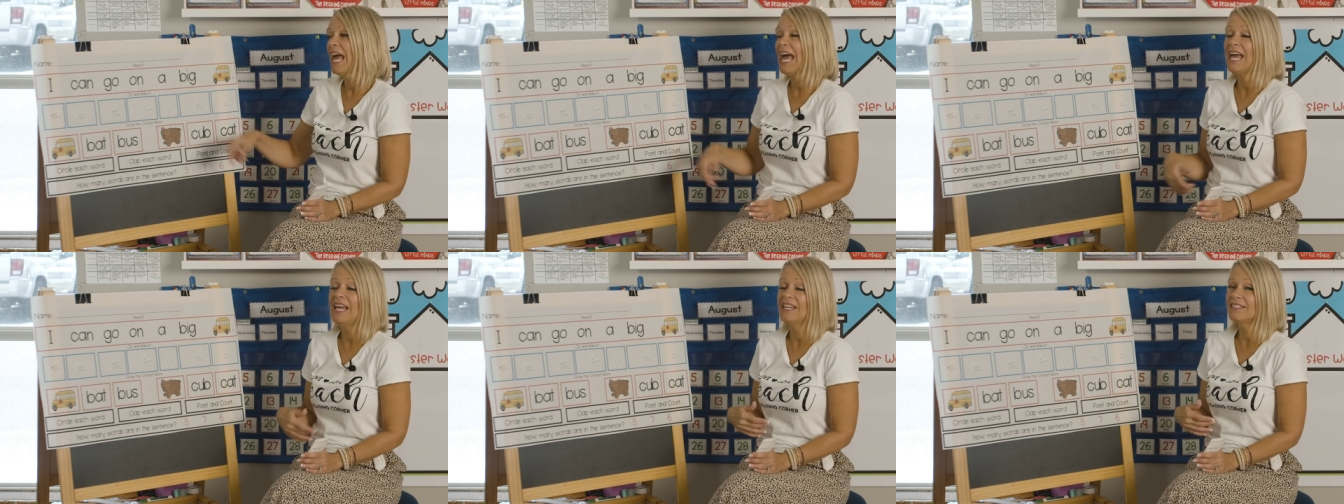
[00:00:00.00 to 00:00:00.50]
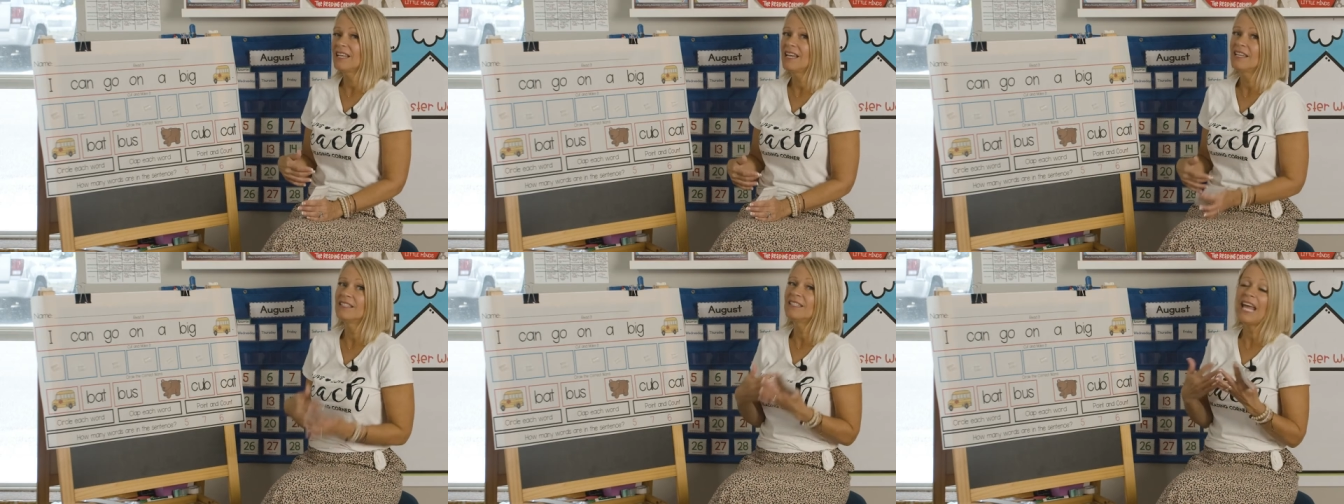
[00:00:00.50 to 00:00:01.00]
And it
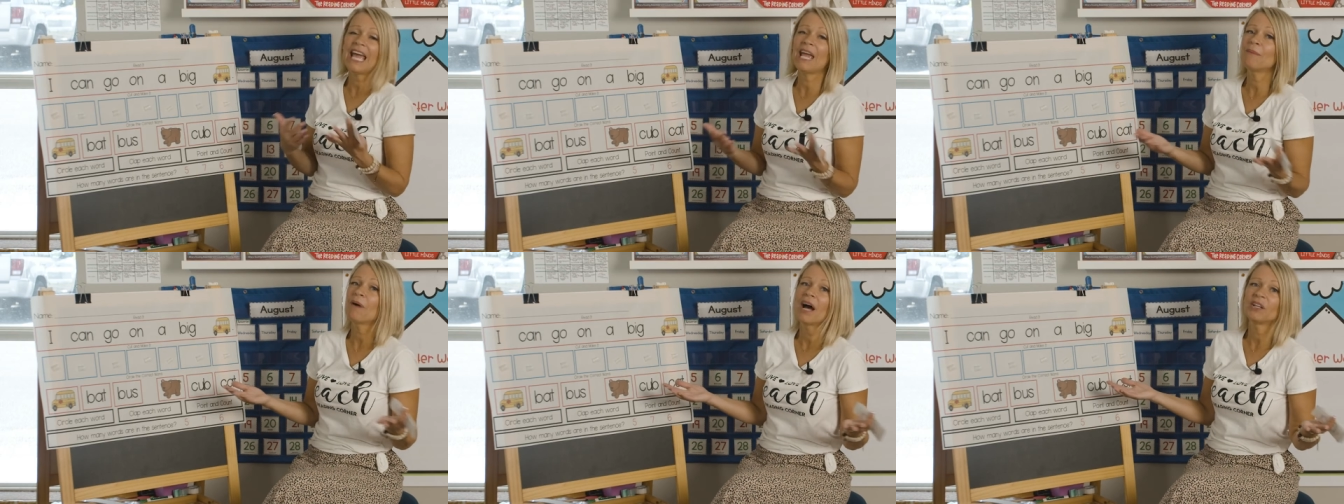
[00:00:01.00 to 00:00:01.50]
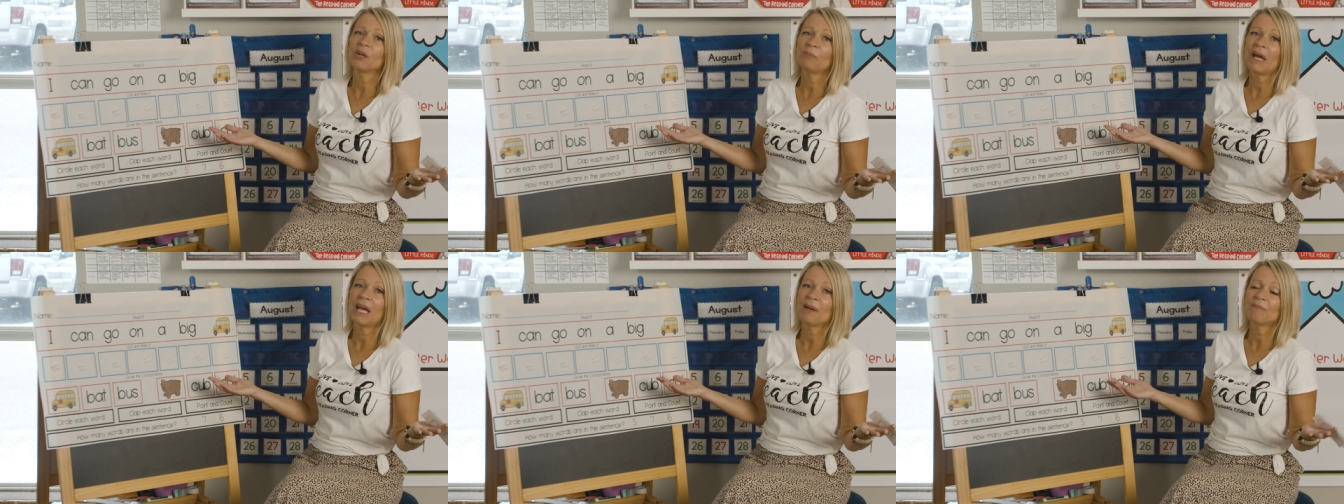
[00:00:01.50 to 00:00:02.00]
says name on your
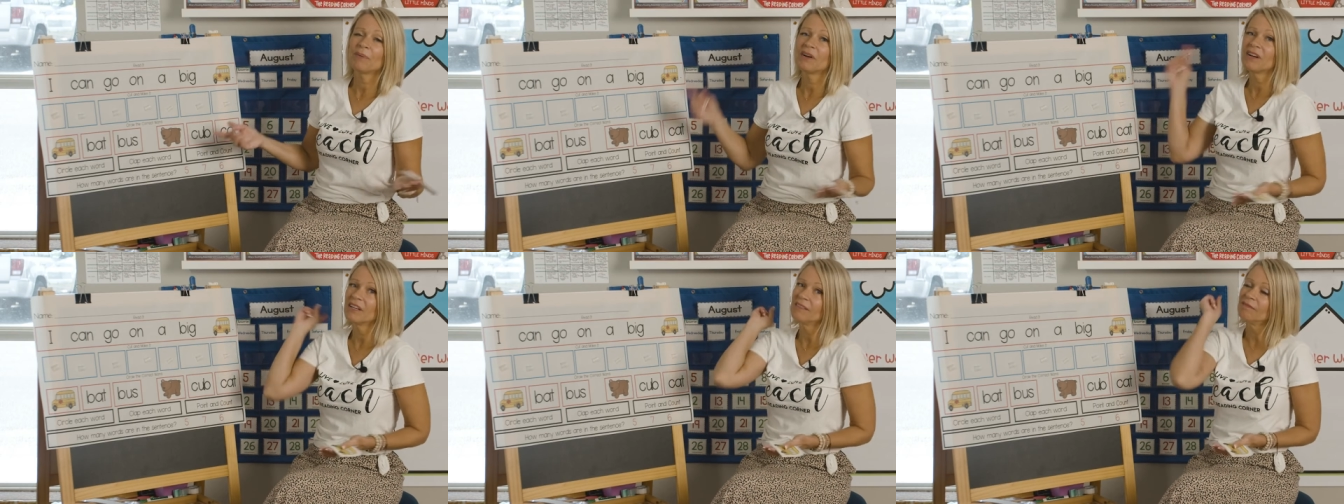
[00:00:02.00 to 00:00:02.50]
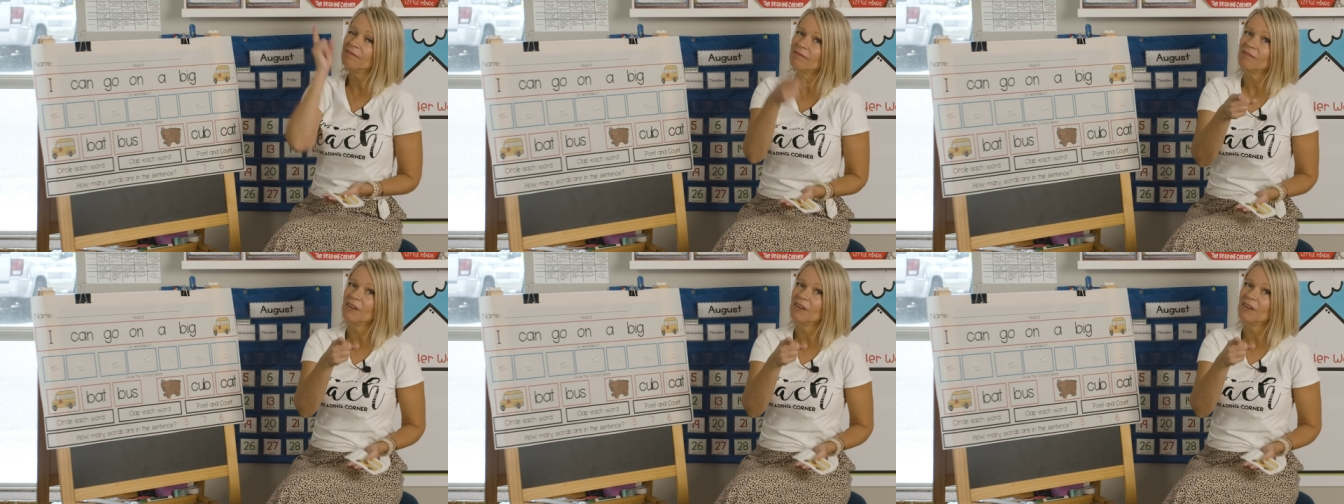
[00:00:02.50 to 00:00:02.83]
paper.